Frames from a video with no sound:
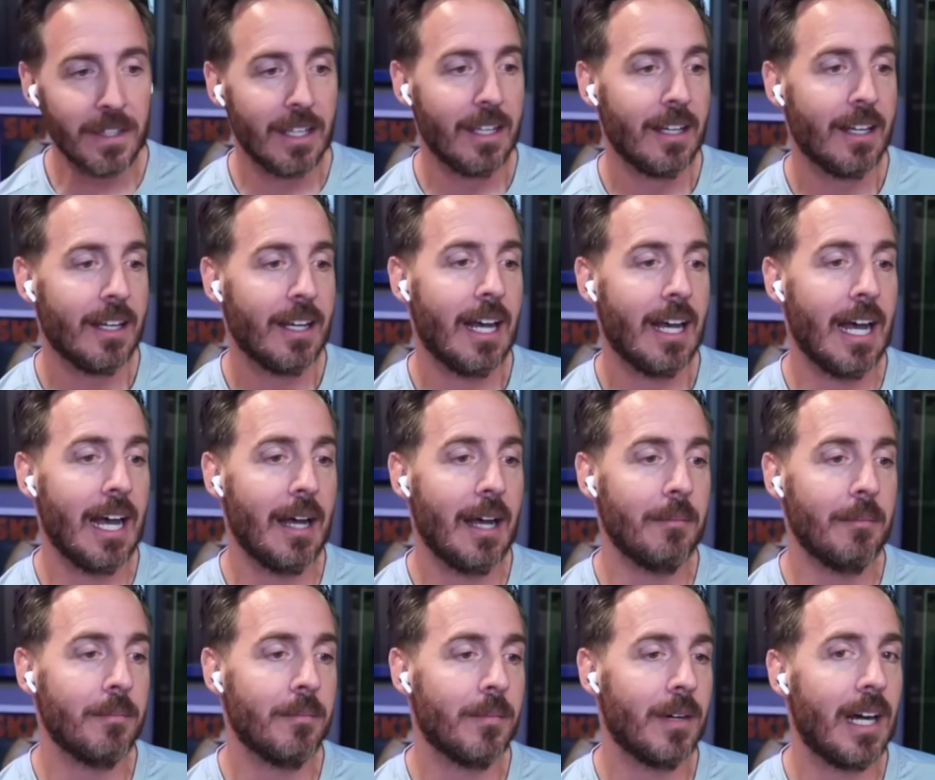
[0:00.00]

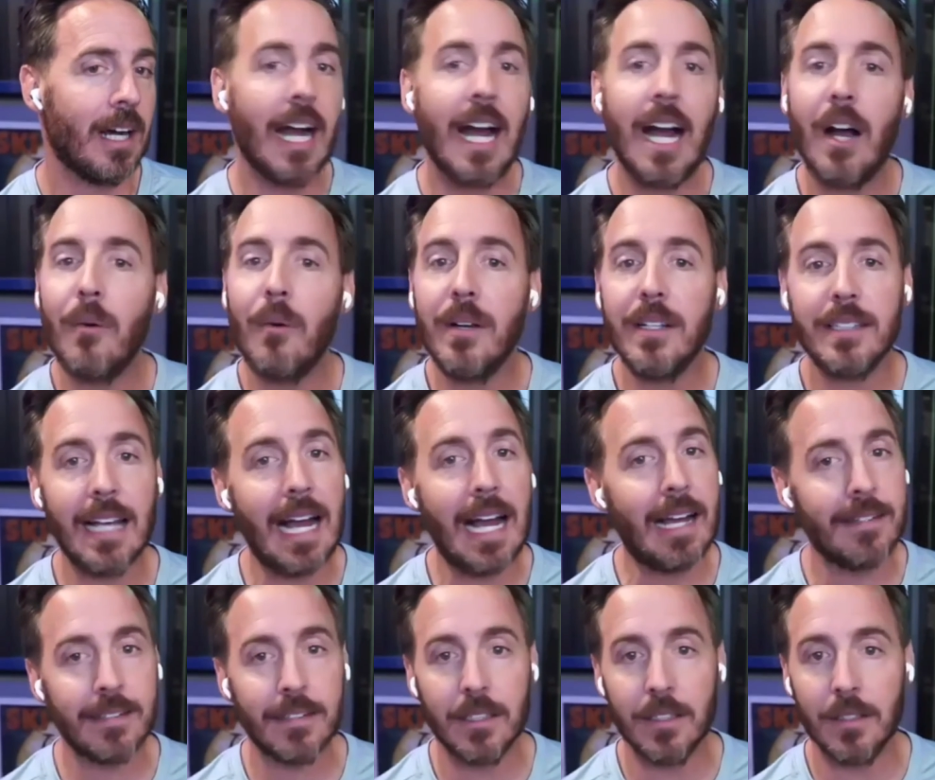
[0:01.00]
I always
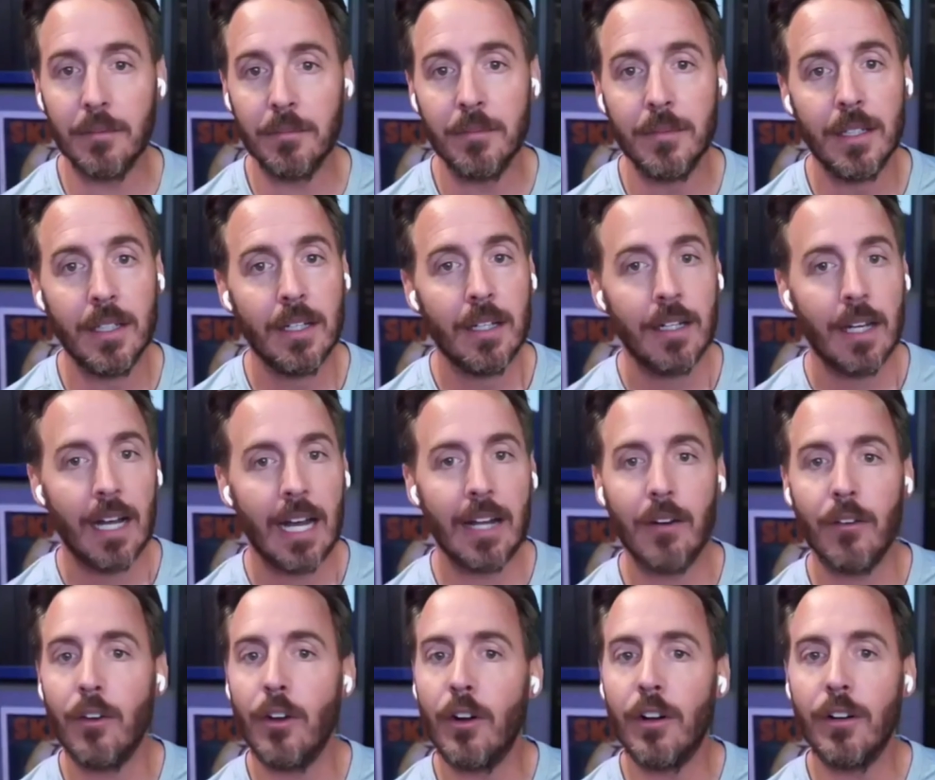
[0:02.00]
ask them, I
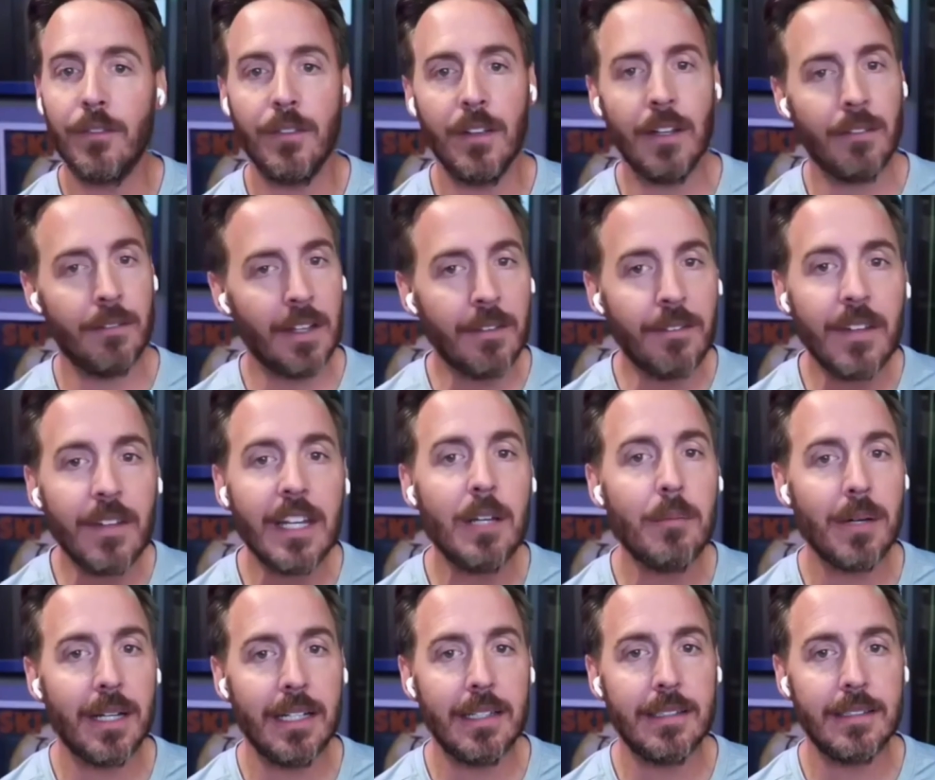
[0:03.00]
don't know if
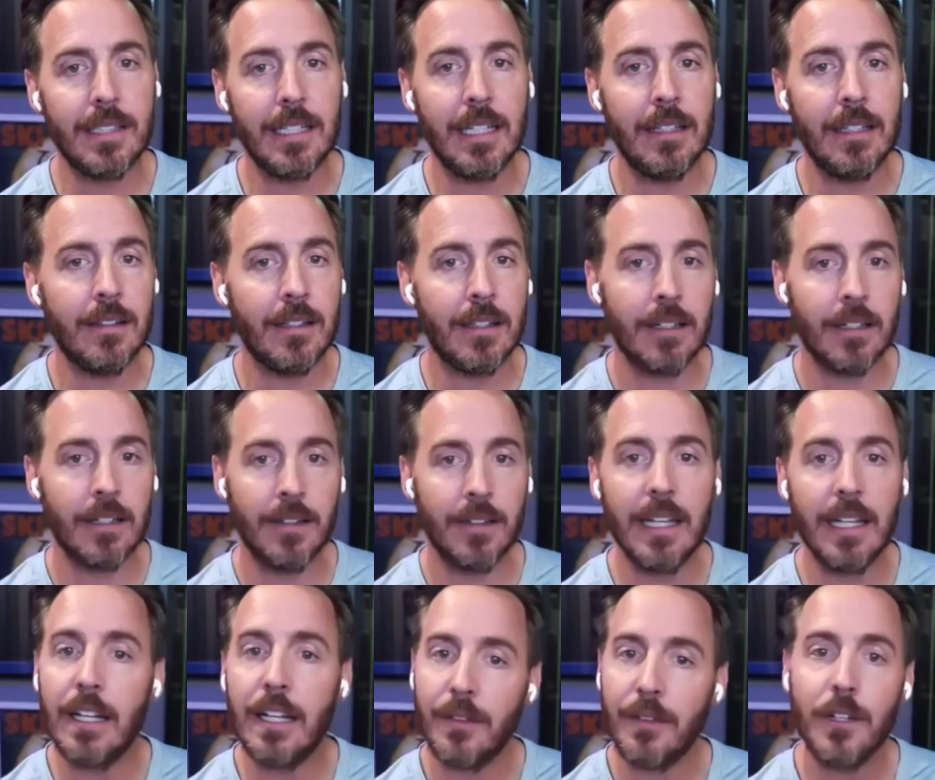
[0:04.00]
anybody's seen the
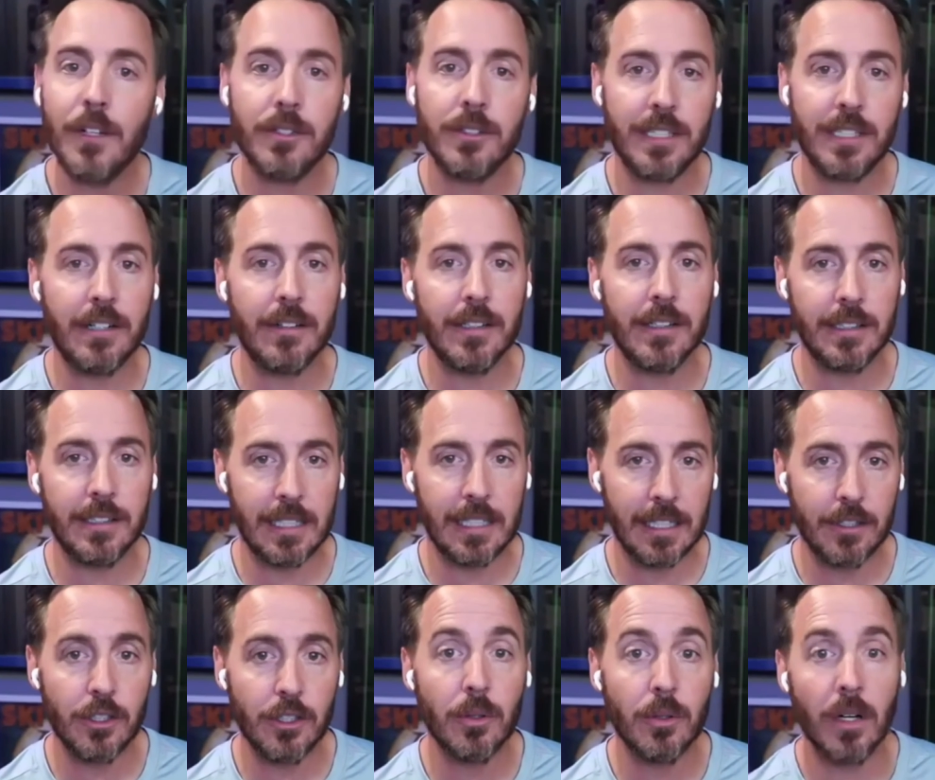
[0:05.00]
interview series that I
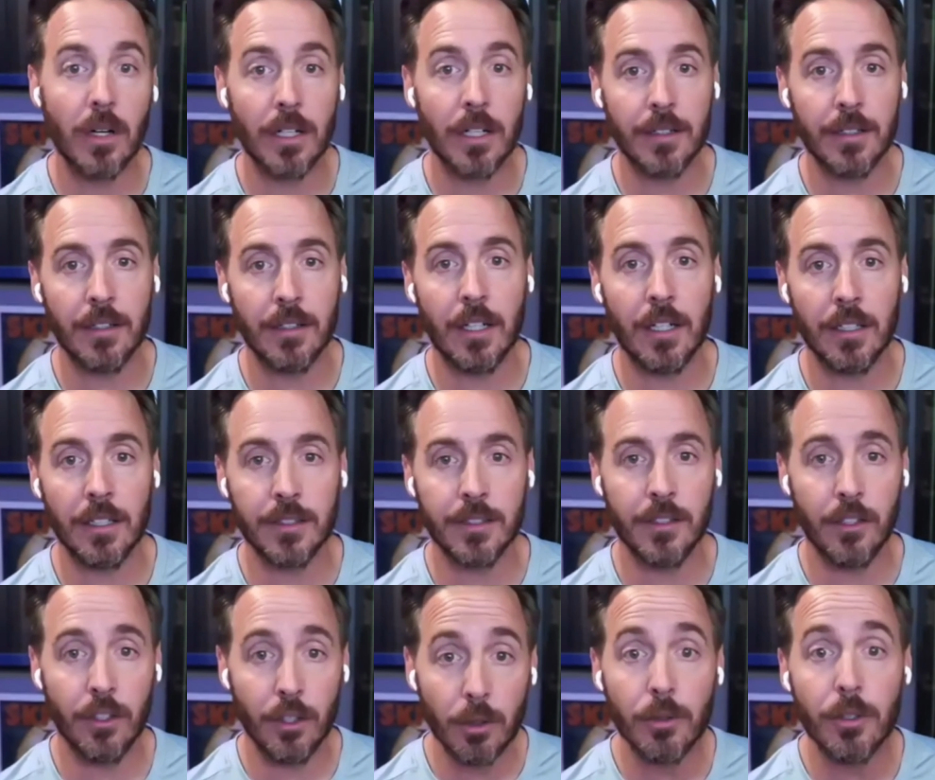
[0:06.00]
do on
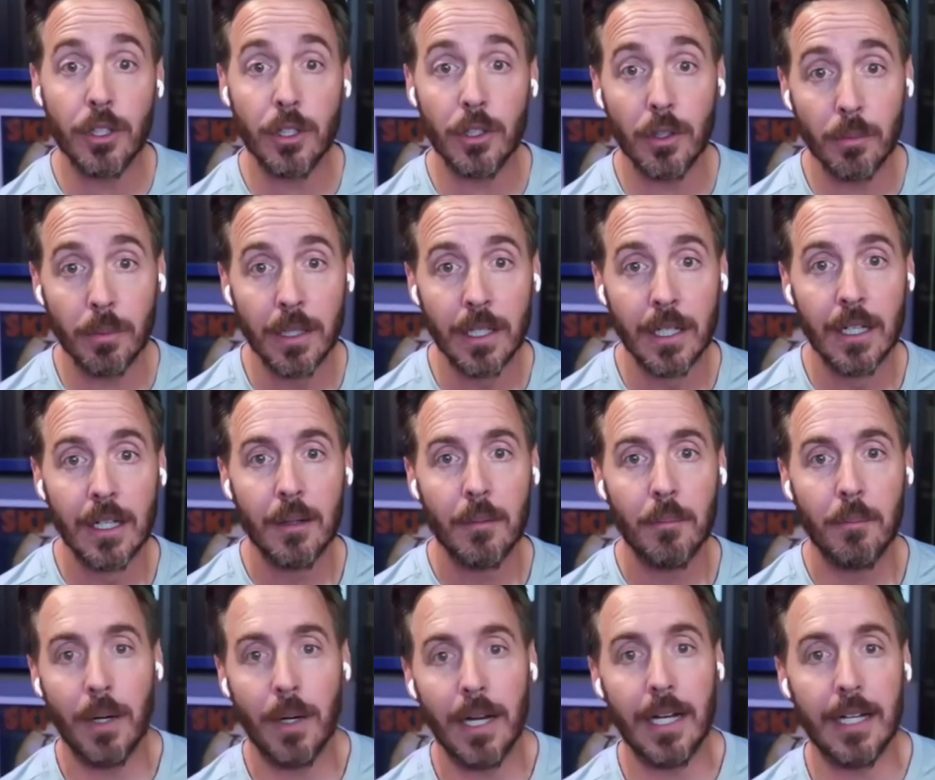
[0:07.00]
YouTube,
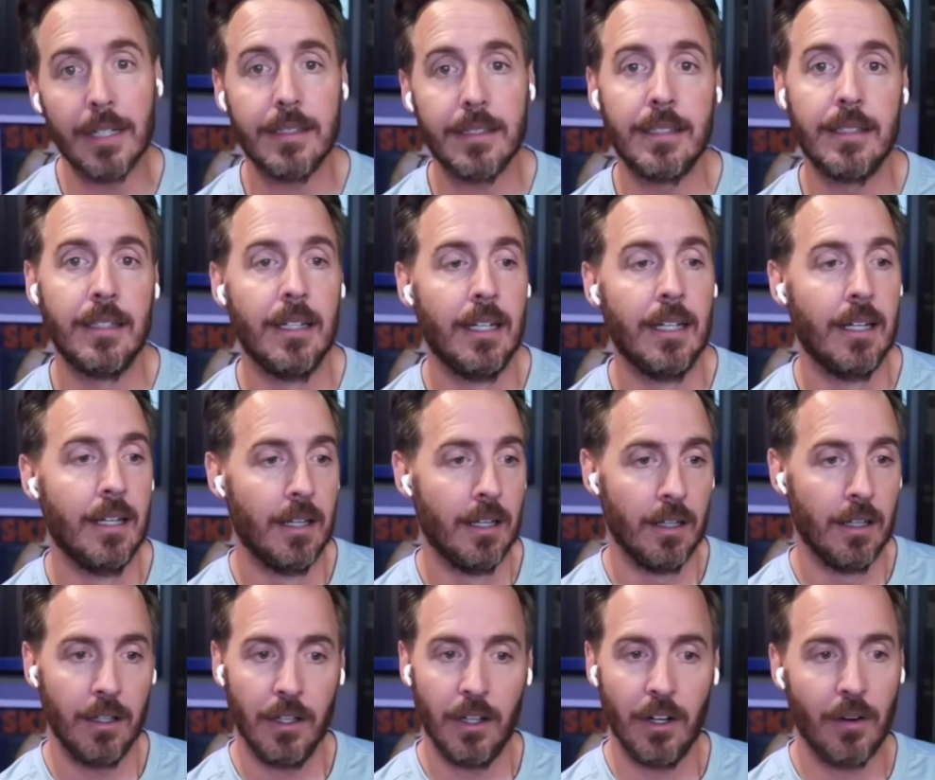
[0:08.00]
but
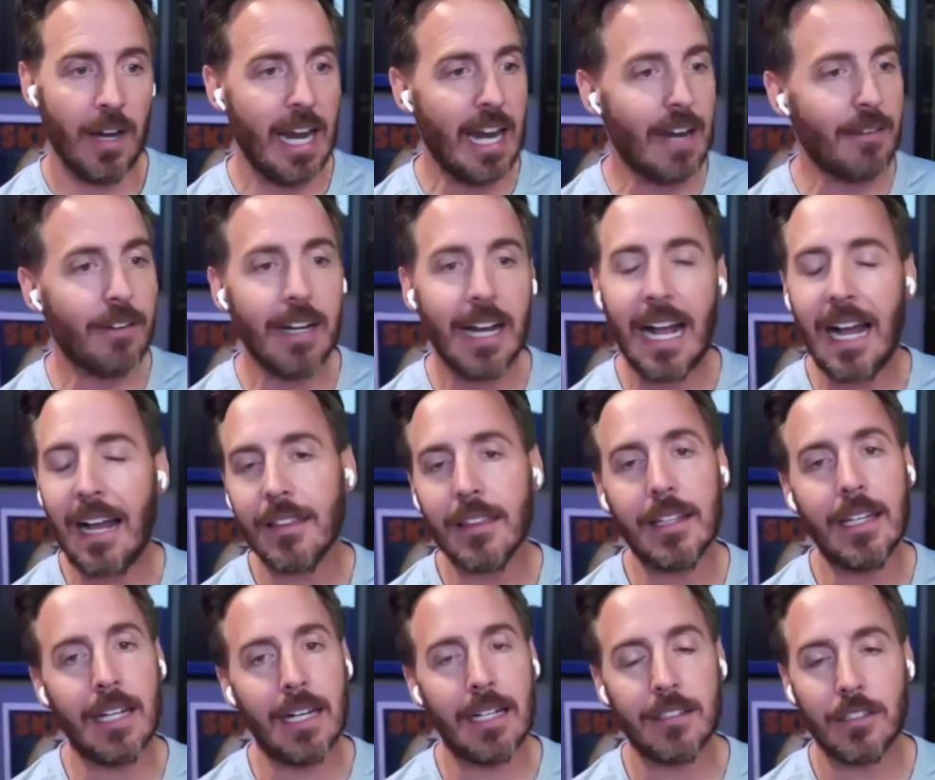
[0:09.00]
you know, every
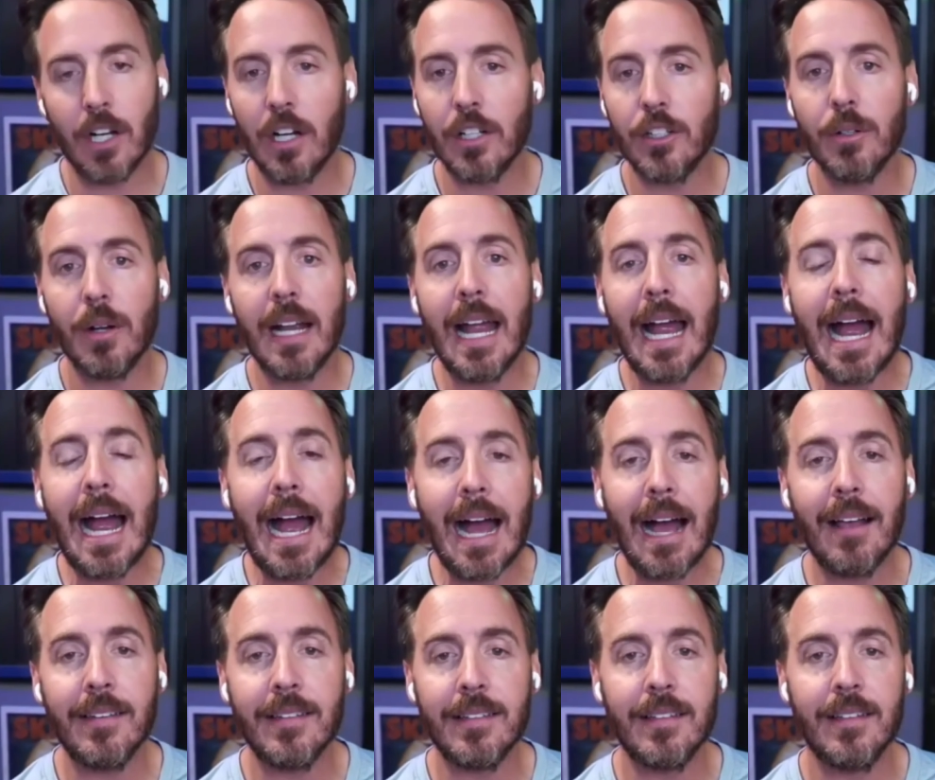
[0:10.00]
athlete I talk to, I
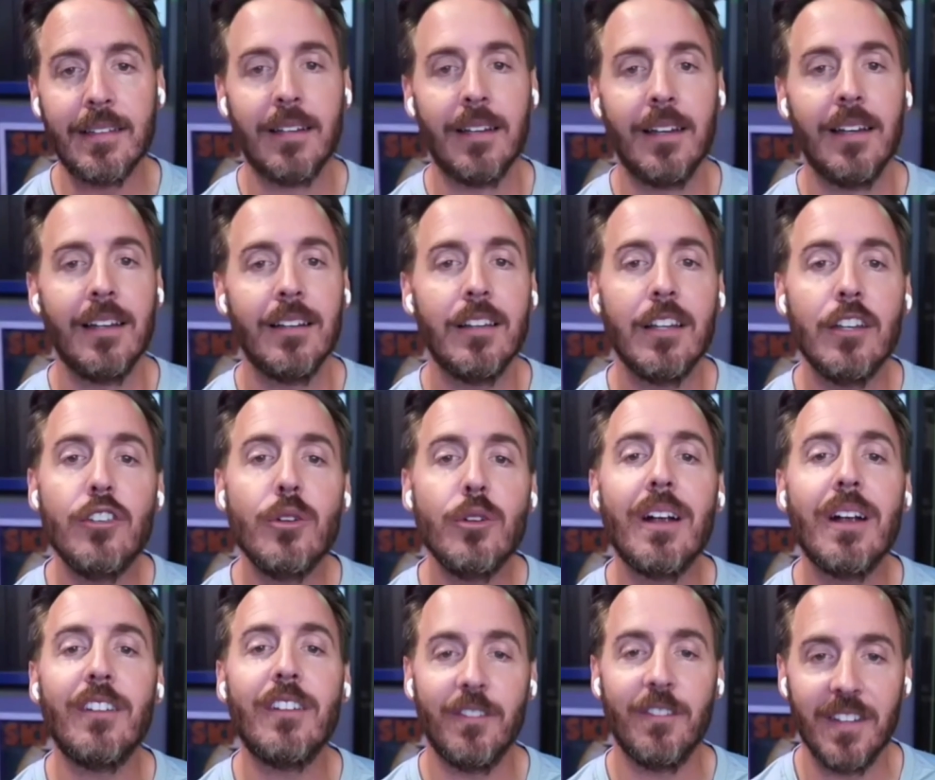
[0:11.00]
ask, did you
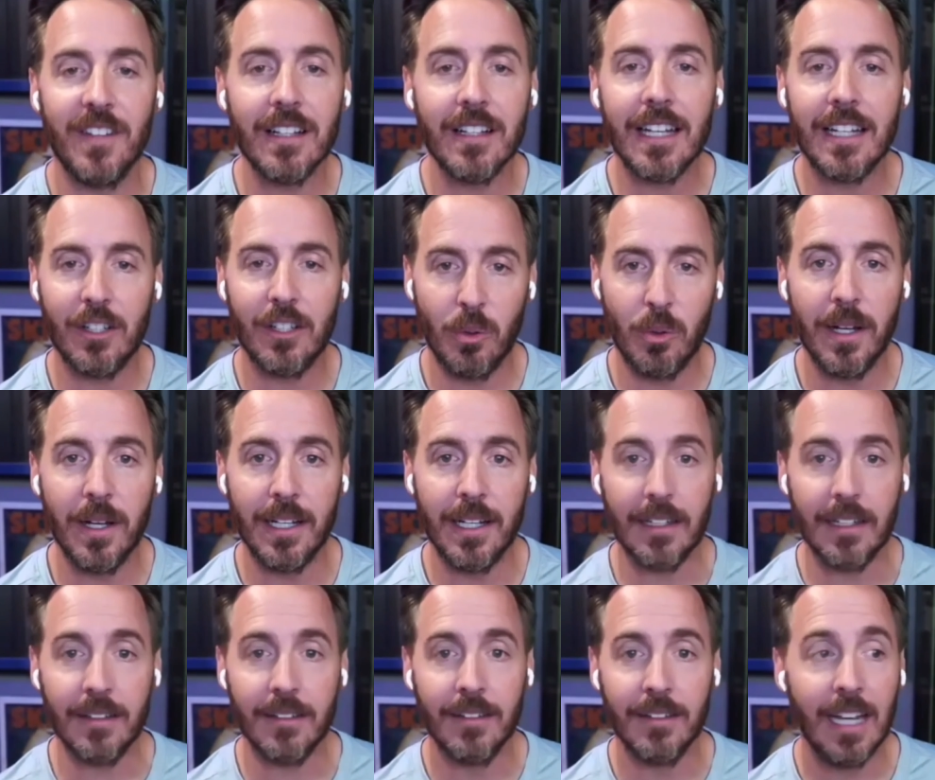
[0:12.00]
ever feel like quitting?